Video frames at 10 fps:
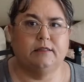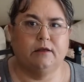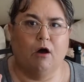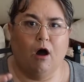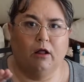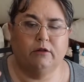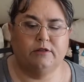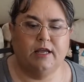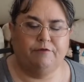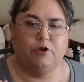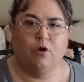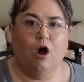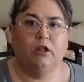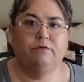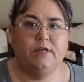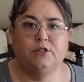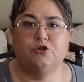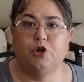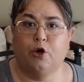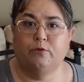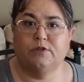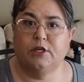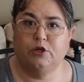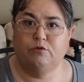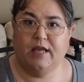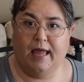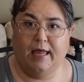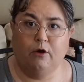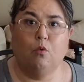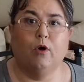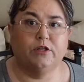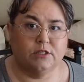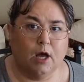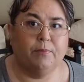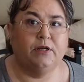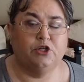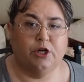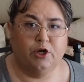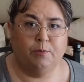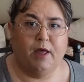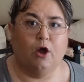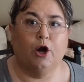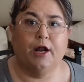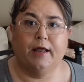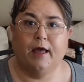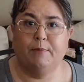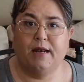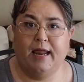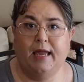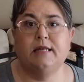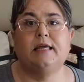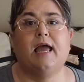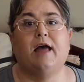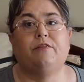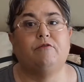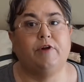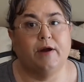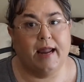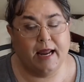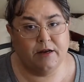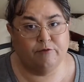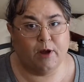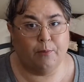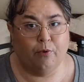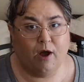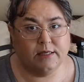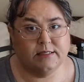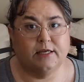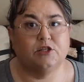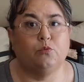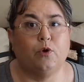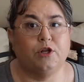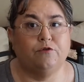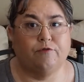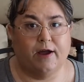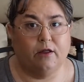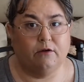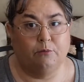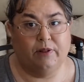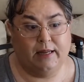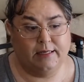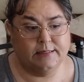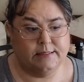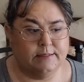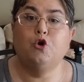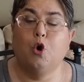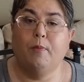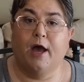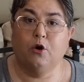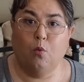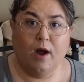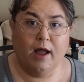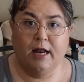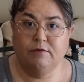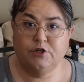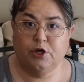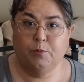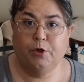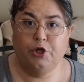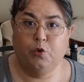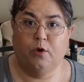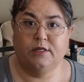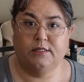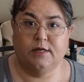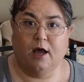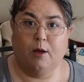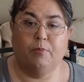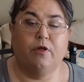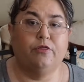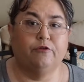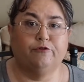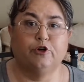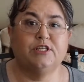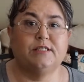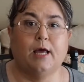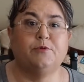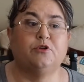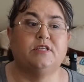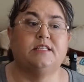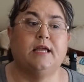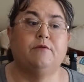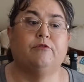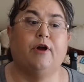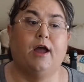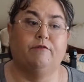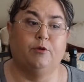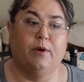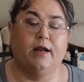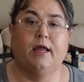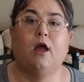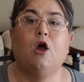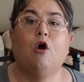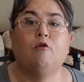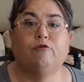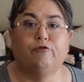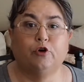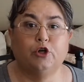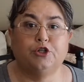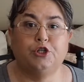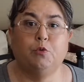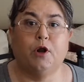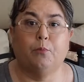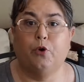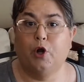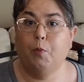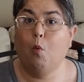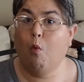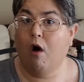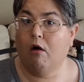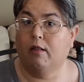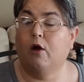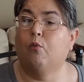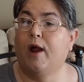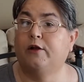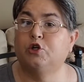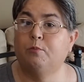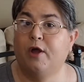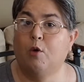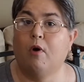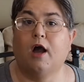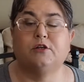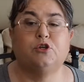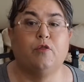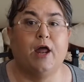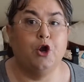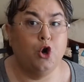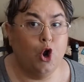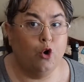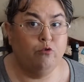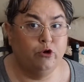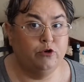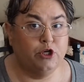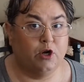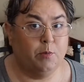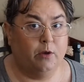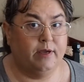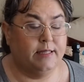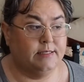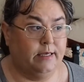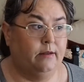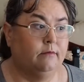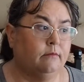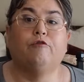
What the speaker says: All of these notes that you take while stopping junk mail are going to come in handy at the very end of my process when you file complaints. No matter what kind of junk mail you want to stop, the first steps are the same for everybody. First, you want to put up a wall around your mailbox so that no new junk mail gets in.